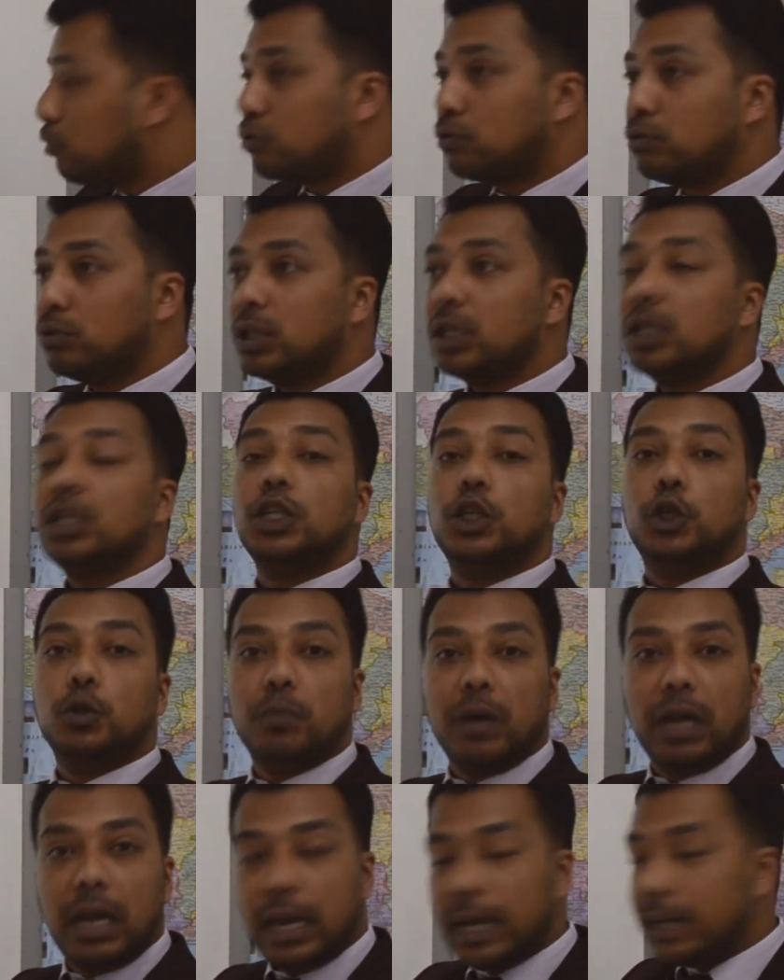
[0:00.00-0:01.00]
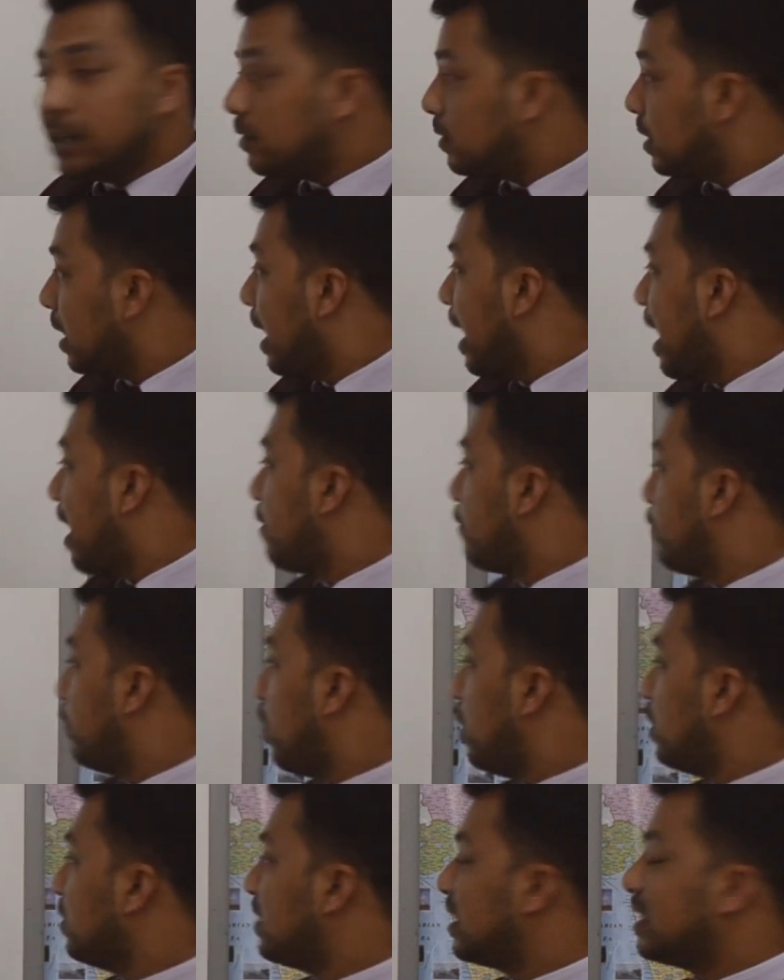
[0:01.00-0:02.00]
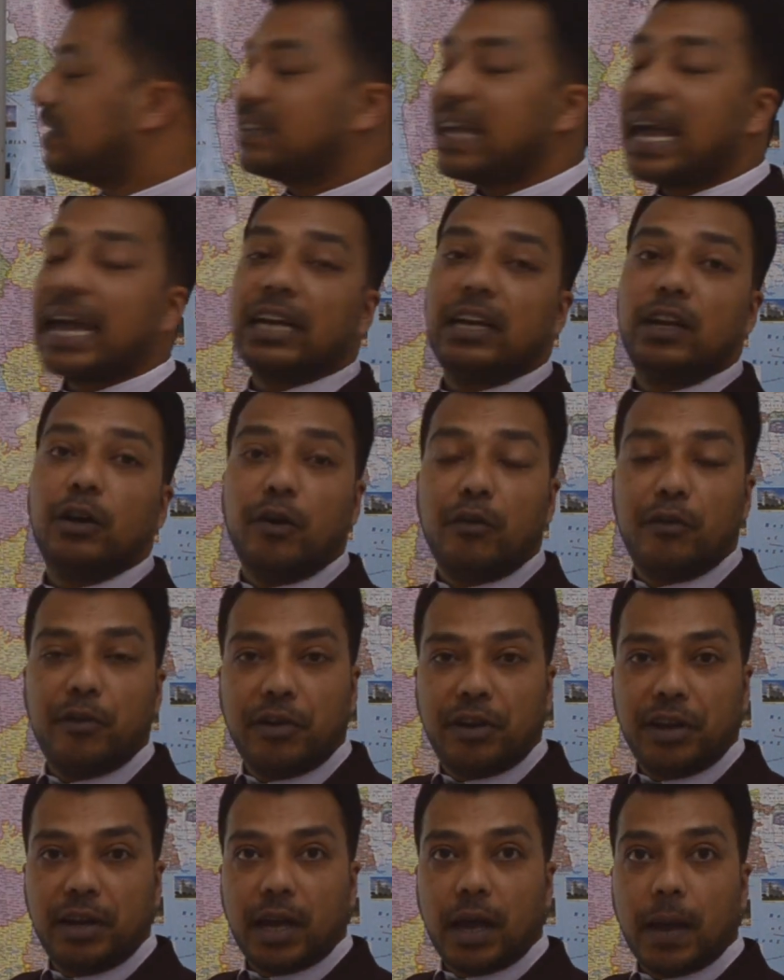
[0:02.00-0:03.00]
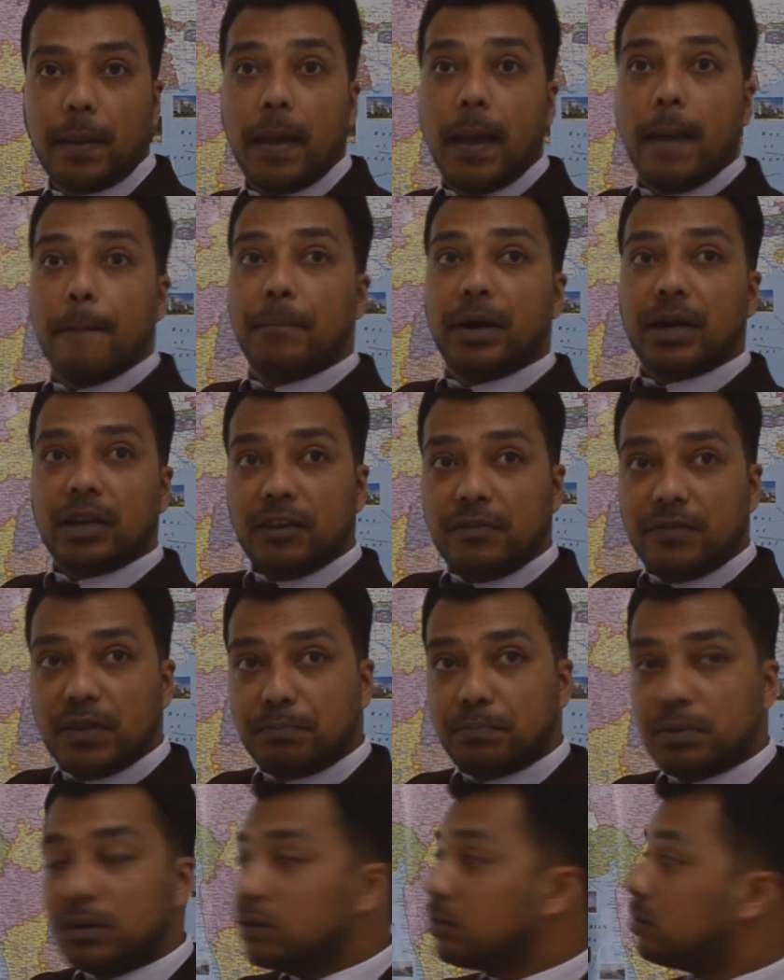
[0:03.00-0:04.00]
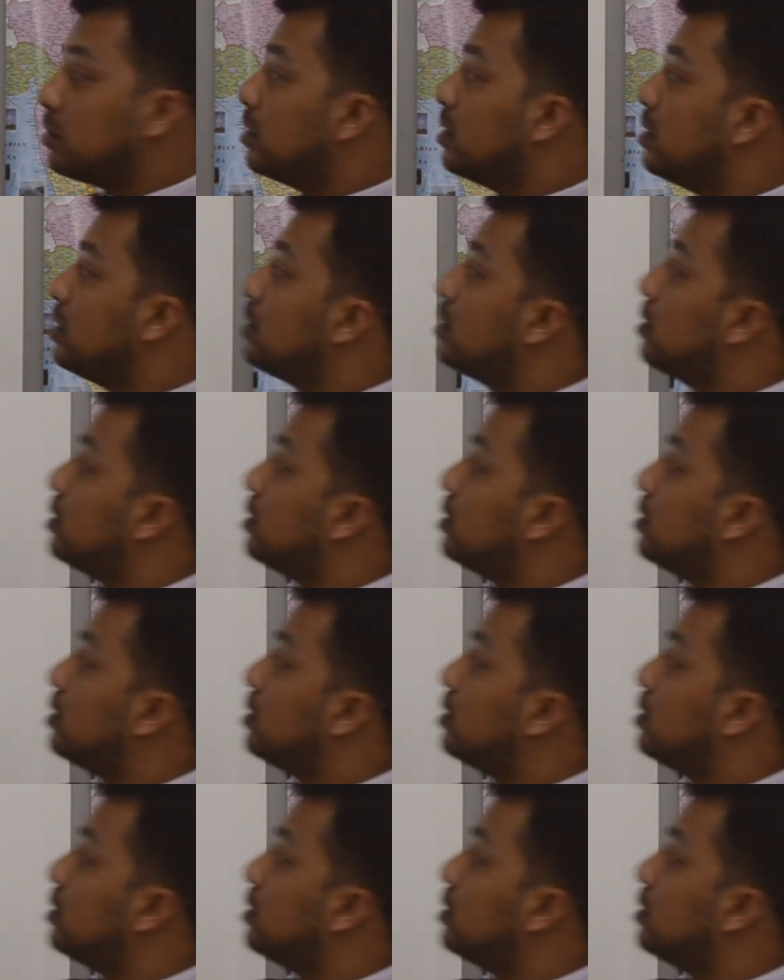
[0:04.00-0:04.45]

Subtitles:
through the human lens and falls exactly on retina. But if the person is